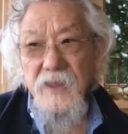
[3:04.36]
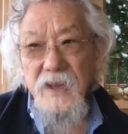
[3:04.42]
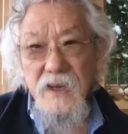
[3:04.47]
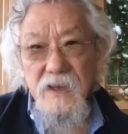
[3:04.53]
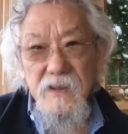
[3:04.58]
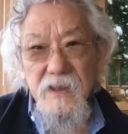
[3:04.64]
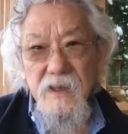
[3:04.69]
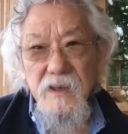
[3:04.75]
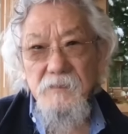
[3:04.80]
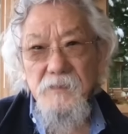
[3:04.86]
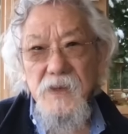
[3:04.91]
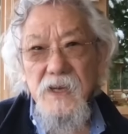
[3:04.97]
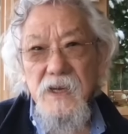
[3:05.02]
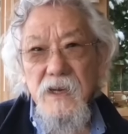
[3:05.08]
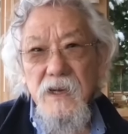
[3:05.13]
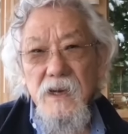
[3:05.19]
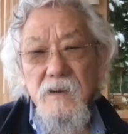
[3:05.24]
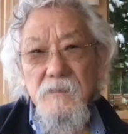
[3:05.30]
they then
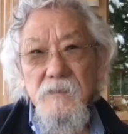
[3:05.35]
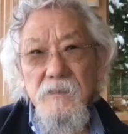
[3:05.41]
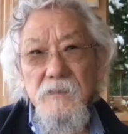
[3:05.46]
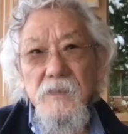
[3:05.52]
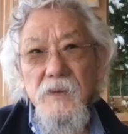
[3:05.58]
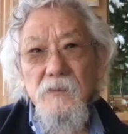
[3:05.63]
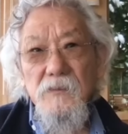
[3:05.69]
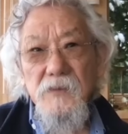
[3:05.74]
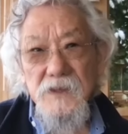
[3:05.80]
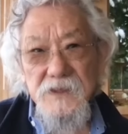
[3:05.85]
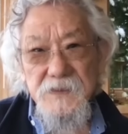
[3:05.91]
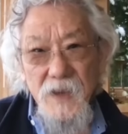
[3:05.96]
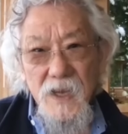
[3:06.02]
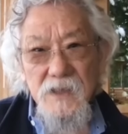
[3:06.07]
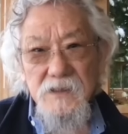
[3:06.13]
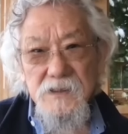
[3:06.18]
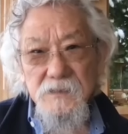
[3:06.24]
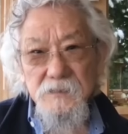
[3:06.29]
become
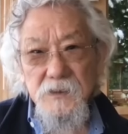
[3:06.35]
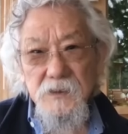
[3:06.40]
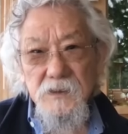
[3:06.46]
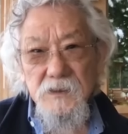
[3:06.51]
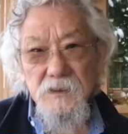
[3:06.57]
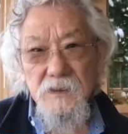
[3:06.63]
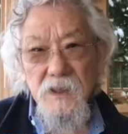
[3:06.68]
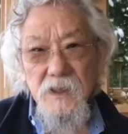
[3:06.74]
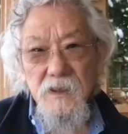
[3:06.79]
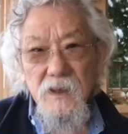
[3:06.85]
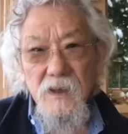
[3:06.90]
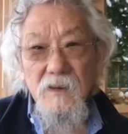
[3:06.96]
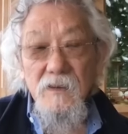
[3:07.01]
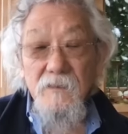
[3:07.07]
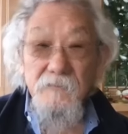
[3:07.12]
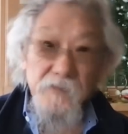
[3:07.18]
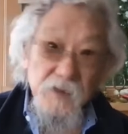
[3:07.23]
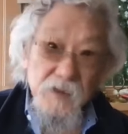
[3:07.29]
responsible
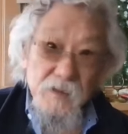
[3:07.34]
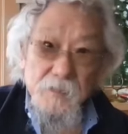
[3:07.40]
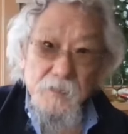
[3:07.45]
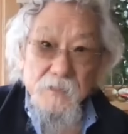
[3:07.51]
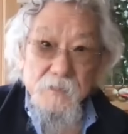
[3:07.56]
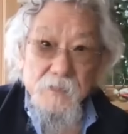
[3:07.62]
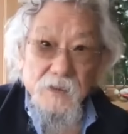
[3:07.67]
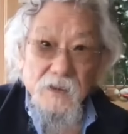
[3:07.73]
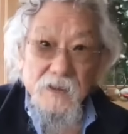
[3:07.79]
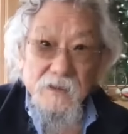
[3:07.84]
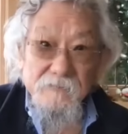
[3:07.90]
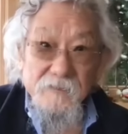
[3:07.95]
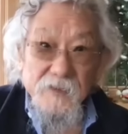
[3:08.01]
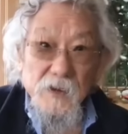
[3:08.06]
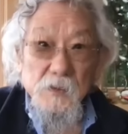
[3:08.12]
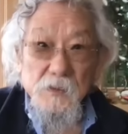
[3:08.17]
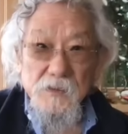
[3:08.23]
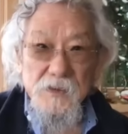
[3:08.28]
for the people that
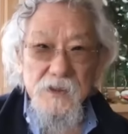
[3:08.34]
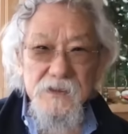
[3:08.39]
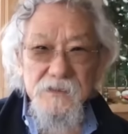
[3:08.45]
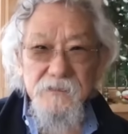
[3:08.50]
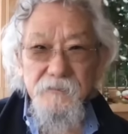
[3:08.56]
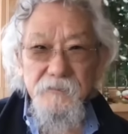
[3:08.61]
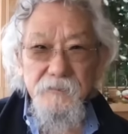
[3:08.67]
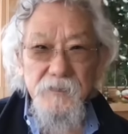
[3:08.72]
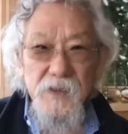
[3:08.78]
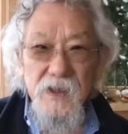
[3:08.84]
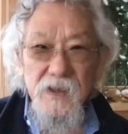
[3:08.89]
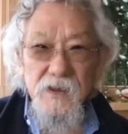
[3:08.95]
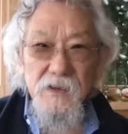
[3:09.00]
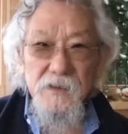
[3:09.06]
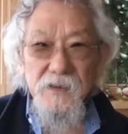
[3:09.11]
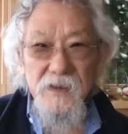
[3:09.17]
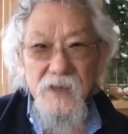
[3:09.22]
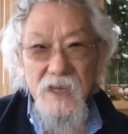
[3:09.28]
vote, you
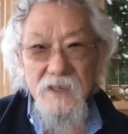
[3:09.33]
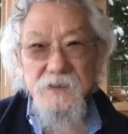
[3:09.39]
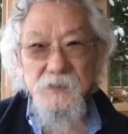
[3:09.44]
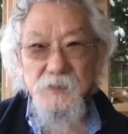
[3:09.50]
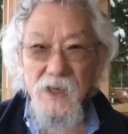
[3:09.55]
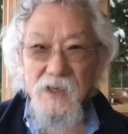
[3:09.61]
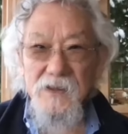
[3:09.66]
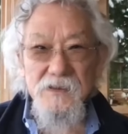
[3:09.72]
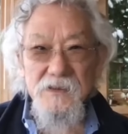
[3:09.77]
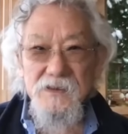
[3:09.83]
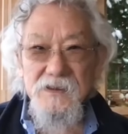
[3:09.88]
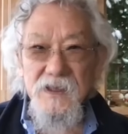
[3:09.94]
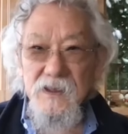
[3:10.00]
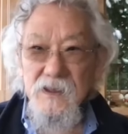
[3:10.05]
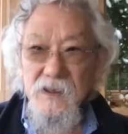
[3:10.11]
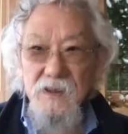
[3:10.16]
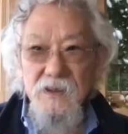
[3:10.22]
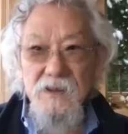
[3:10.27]
know, and that's why there's
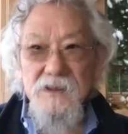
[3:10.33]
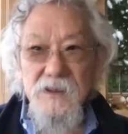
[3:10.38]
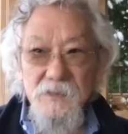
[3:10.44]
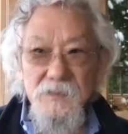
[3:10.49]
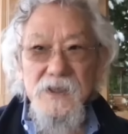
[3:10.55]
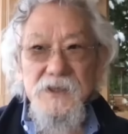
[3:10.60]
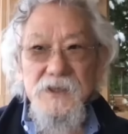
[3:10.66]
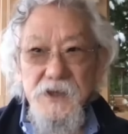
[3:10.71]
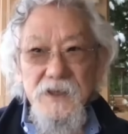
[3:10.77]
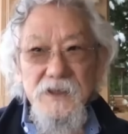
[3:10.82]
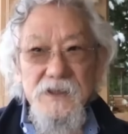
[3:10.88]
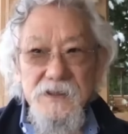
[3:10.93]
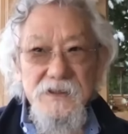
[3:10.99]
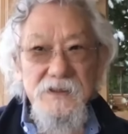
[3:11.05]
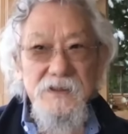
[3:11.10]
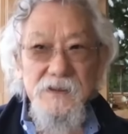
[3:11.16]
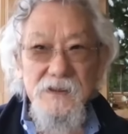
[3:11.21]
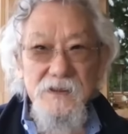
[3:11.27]
so much
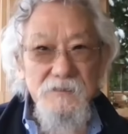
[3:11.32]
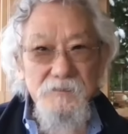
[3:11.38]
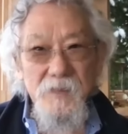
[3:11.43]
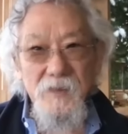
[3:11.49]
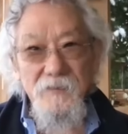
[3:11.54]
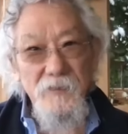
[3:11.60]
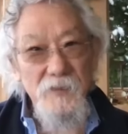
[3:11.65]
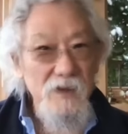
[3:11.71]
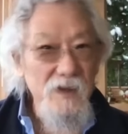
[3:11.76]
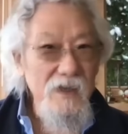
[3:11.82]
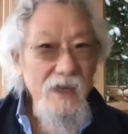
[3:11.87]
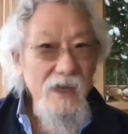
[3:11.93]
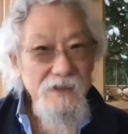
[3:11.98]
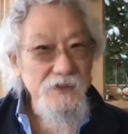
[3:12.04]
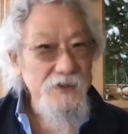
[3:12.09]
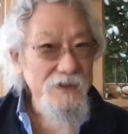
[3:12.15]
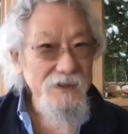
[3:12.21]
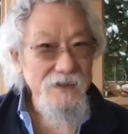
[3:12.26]
concern before
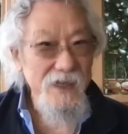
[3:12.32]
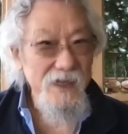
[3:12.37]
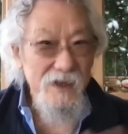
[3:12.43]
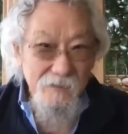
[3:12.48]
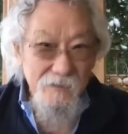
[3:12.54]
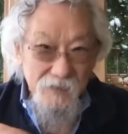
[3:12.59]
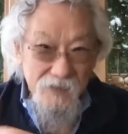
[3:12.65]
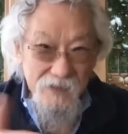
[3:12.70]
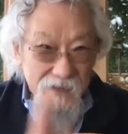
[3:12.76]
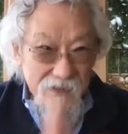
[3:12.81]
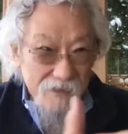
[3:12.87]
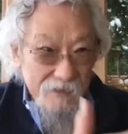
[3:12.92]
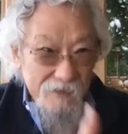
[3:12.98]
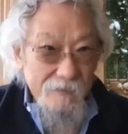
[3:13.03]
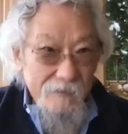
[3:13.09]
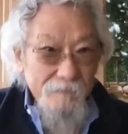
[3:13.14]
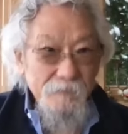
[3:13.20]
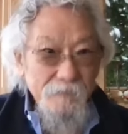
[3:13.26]
elections come to
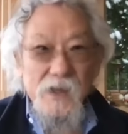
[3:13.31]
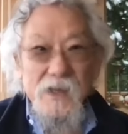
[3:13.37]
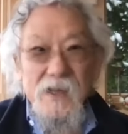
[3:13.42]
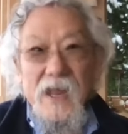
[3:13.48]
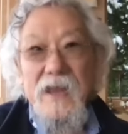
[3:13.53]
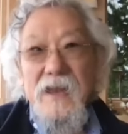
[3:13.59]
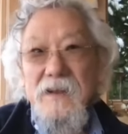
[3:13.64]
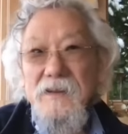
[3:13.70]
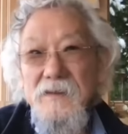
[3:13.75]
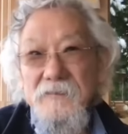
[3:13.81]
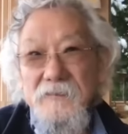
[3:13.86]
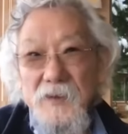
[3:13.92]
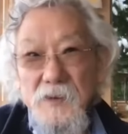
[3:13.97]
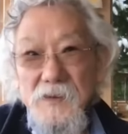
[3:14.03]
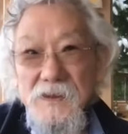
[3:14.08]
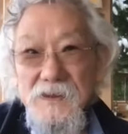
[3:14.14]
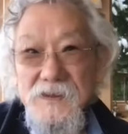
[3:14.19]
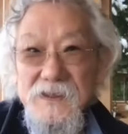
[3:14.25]
get at the
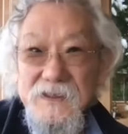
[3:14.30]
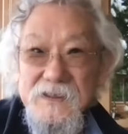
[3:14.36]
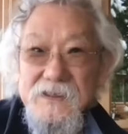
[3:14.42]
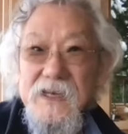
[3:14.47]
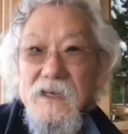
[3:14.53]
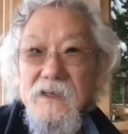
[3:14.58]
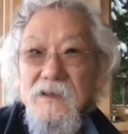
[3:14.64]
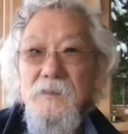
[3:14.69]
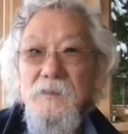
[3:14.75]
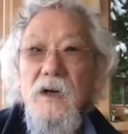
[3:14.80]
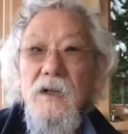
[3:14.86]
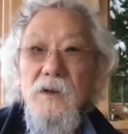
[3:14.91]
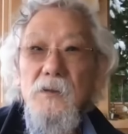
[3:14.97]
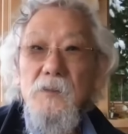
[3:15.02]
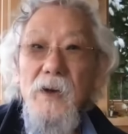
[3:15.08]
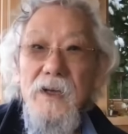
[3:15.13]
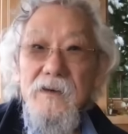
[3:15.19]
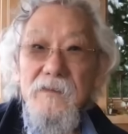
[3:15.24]
voters and tell them all the
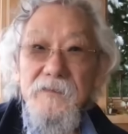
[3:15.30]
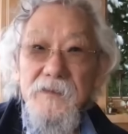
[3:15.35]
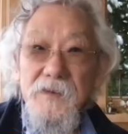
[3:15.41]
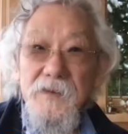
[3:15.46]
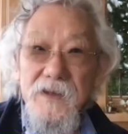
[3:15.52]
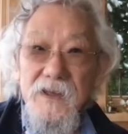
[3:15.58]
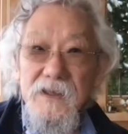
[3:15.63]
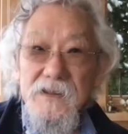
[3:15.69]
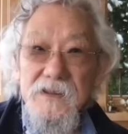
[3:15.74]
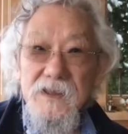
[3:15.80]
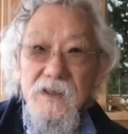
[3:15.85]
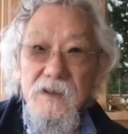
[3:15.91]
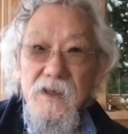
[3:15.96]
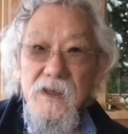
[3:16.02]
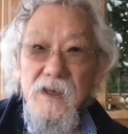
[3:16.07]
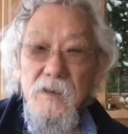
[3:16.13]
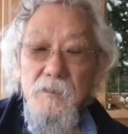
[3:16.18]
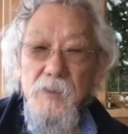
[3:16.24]
wonderful things
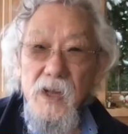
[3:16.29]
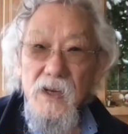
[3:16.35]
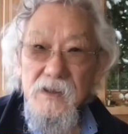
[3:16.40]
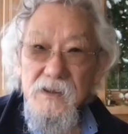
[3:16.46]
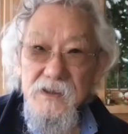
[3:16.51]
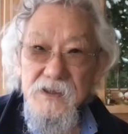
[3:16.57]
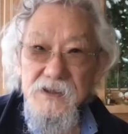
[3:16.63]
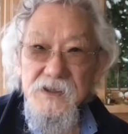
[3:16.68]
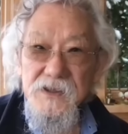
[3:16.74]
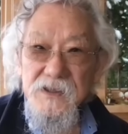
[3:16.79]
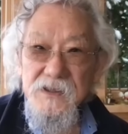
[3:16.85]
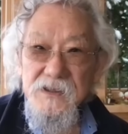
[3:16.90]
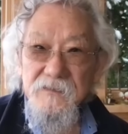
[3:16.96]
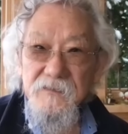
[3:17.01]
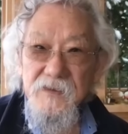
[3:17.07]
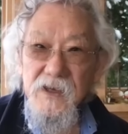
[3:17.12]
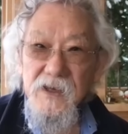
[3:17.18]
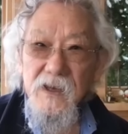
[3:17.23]
politicians
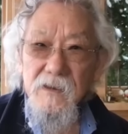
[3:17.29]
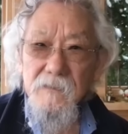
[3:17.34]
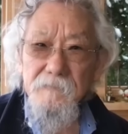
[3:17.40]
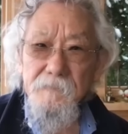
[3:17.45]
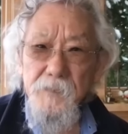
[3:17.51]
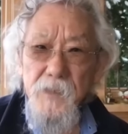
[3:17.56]
have done.